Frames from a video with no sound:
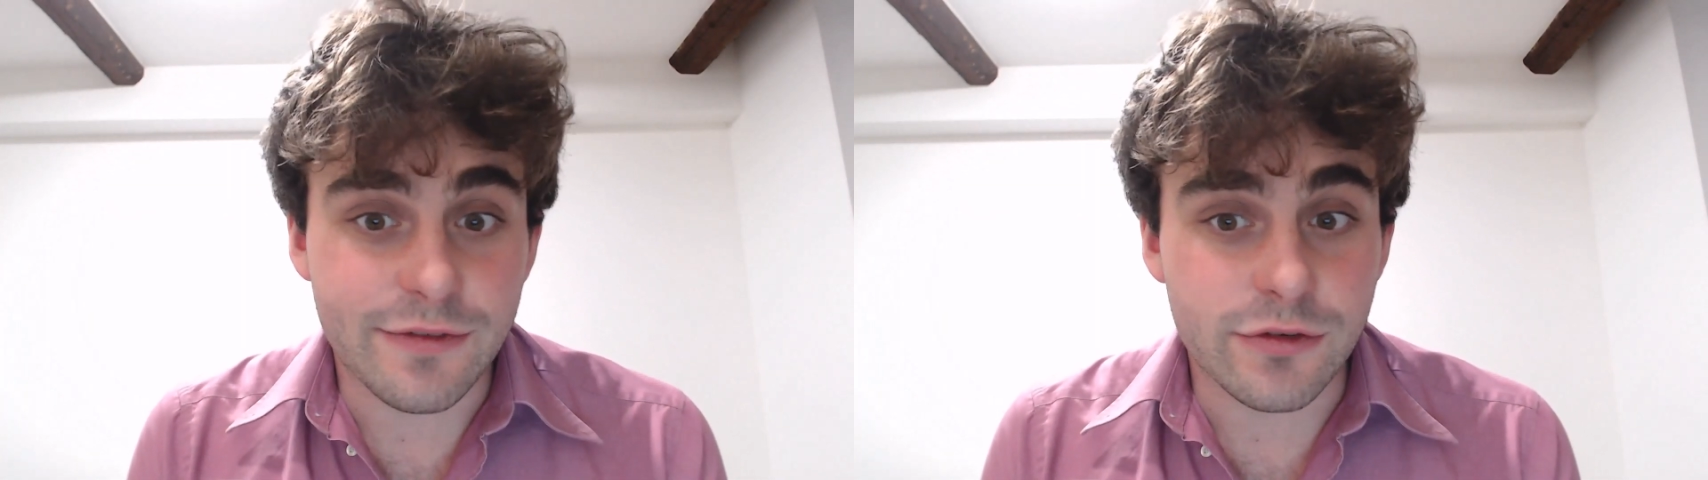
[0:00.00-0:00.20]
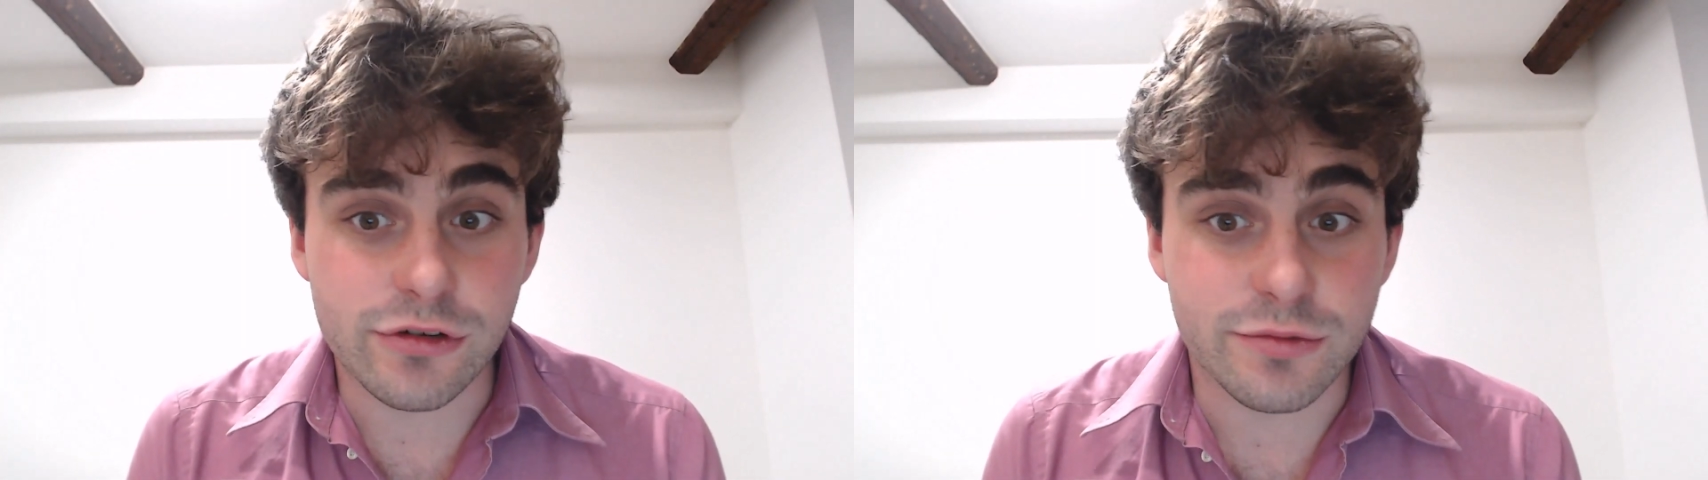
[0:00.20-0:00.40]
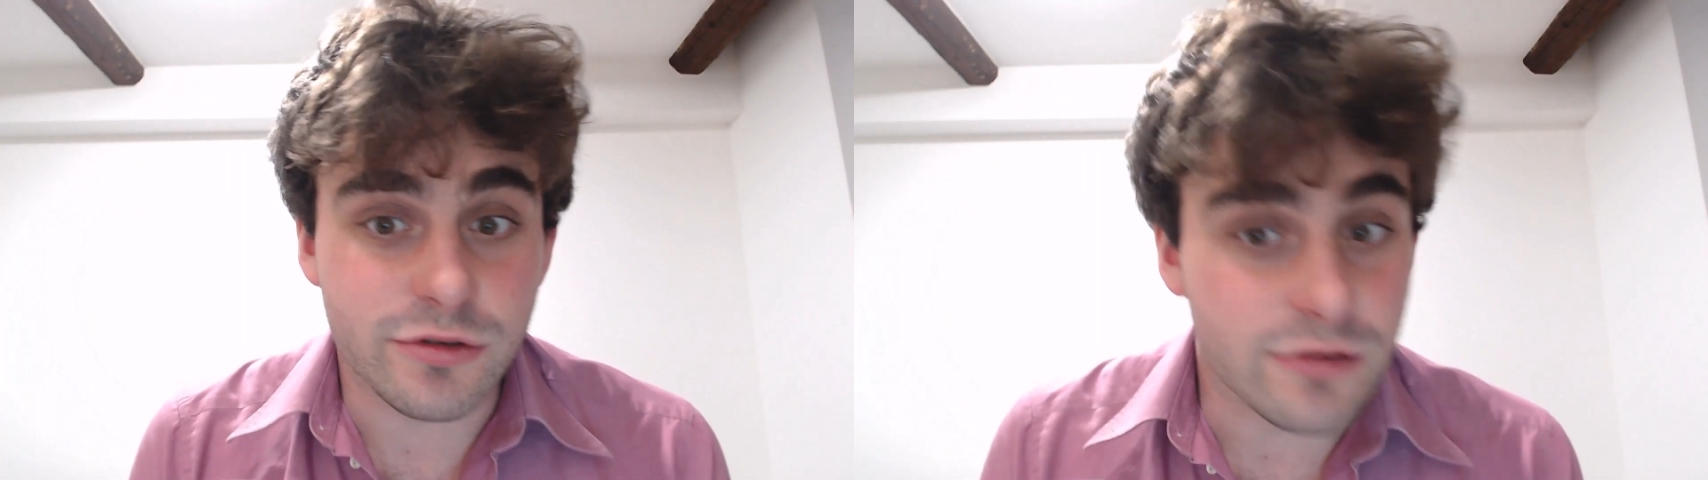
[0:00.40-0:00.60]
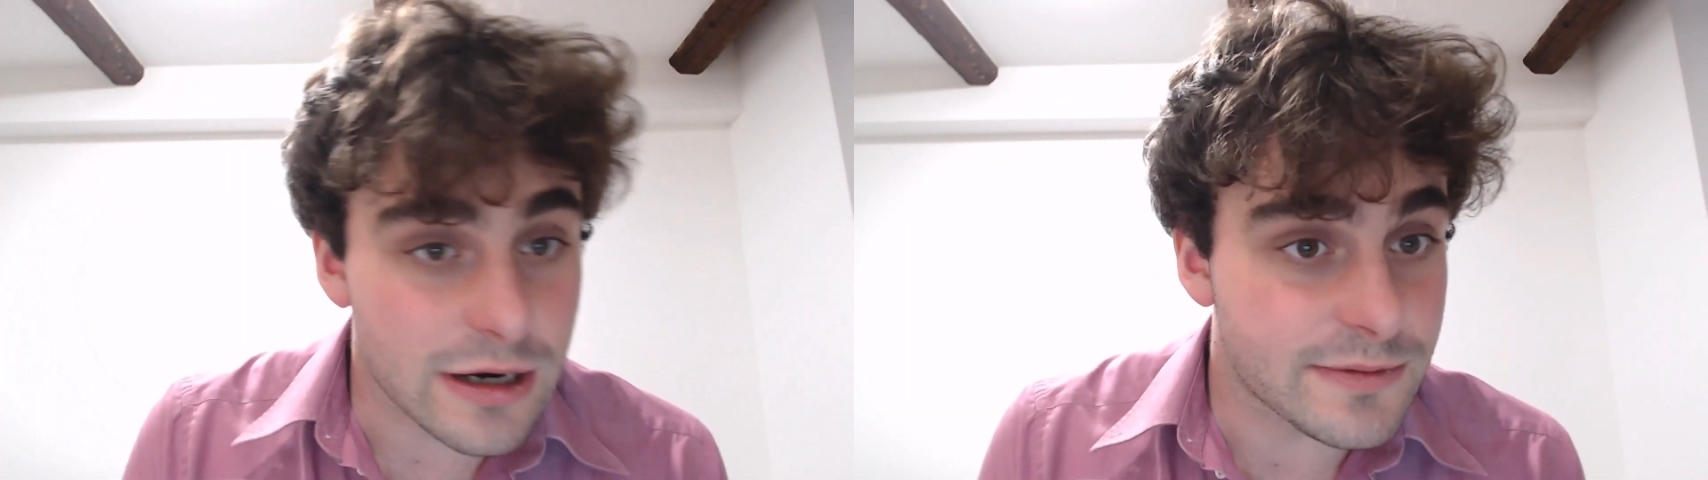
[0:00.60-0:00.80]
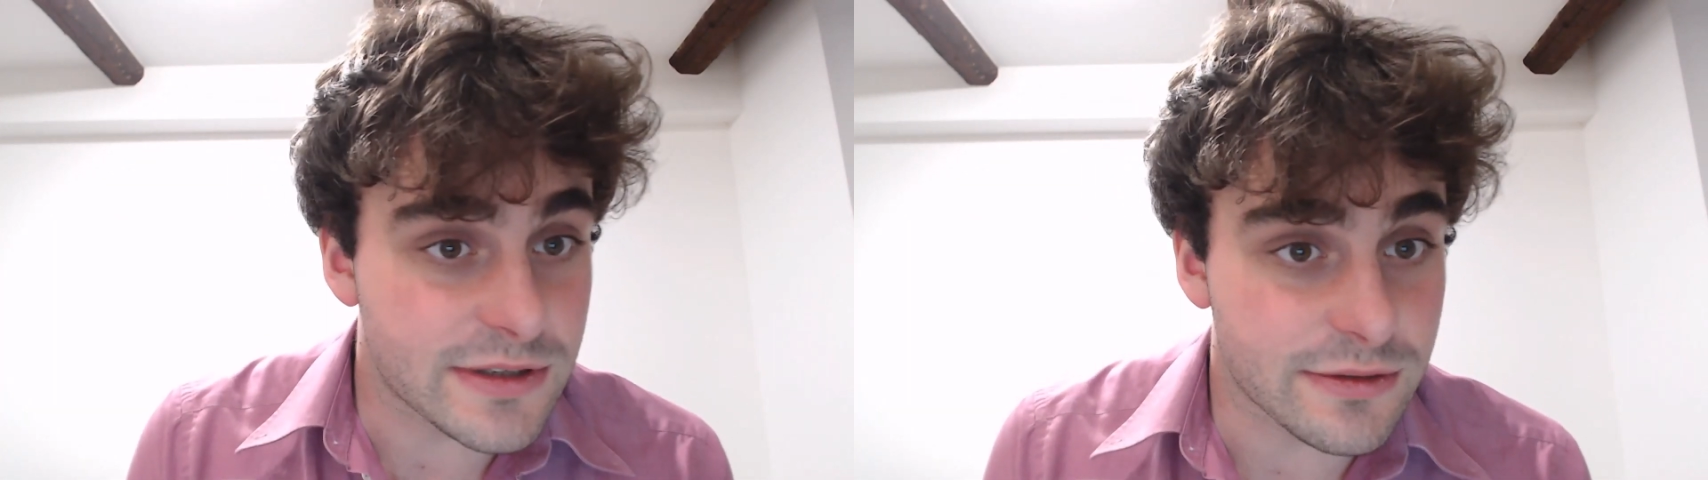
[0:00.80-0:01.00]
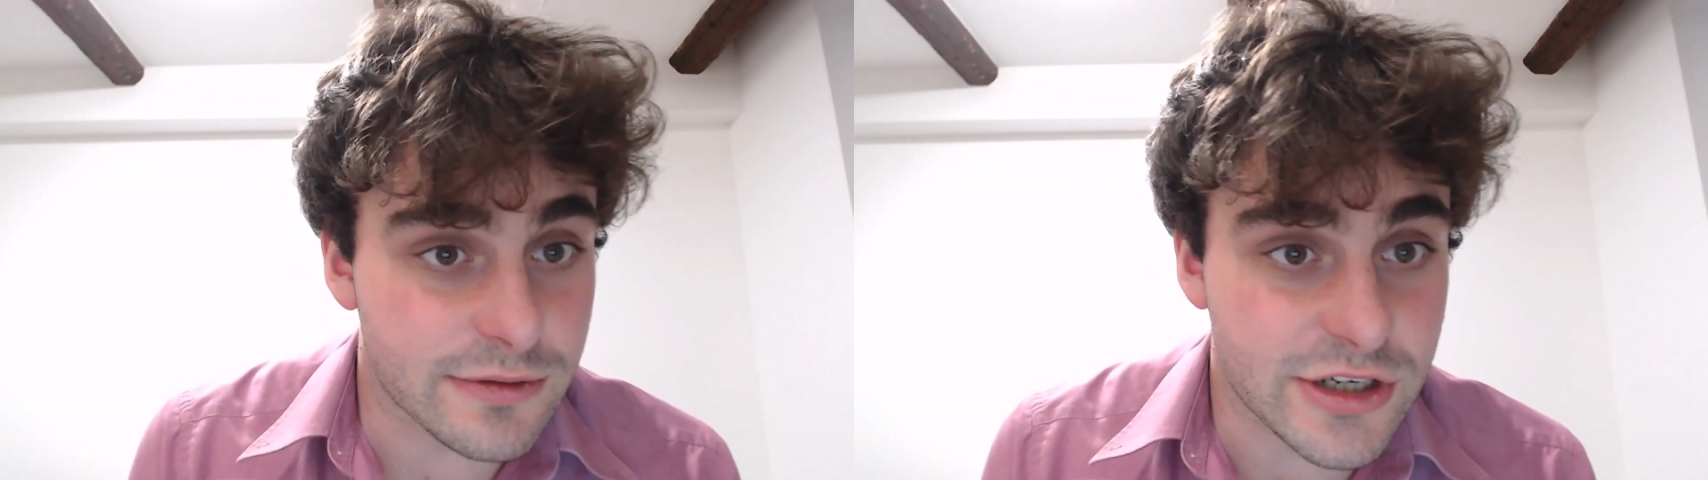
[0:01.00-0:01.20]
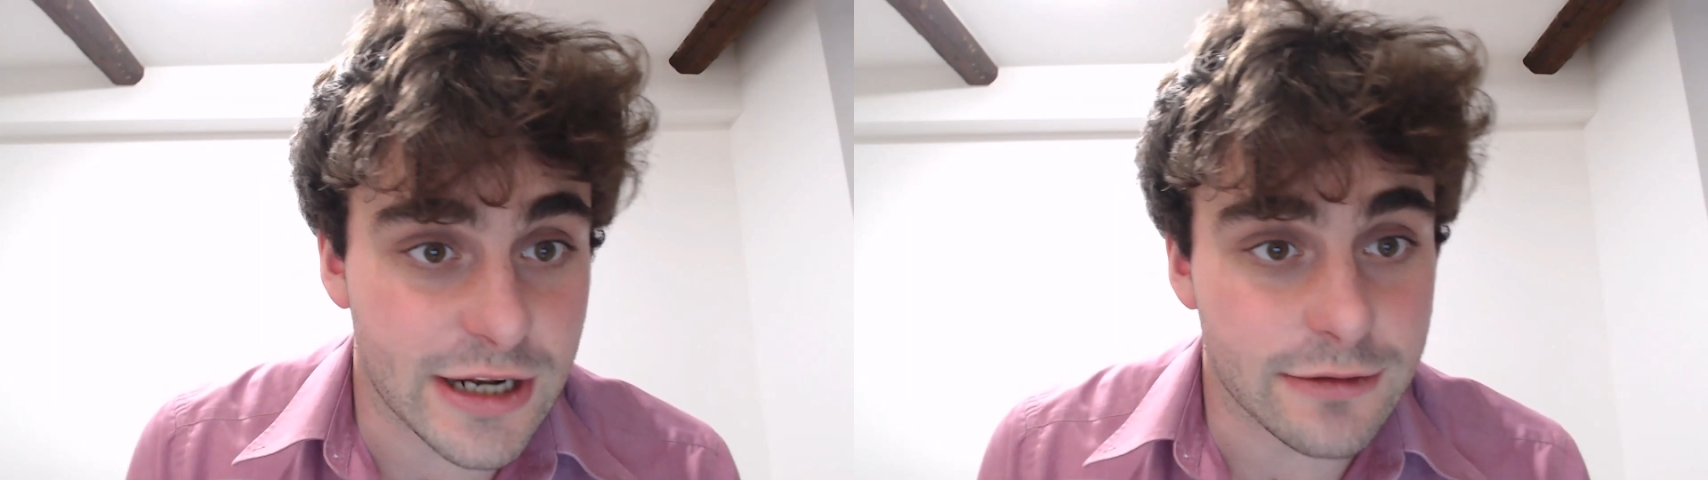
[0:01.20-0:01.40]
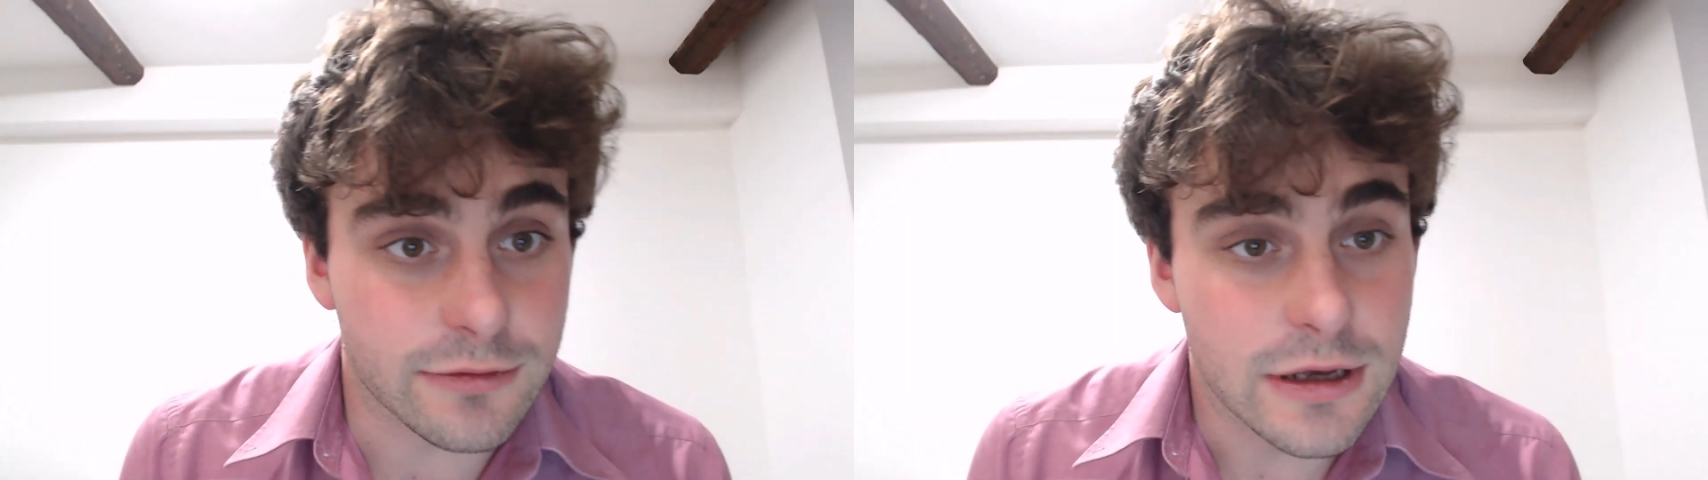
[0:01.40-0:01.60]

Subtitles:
subscribe to the channel.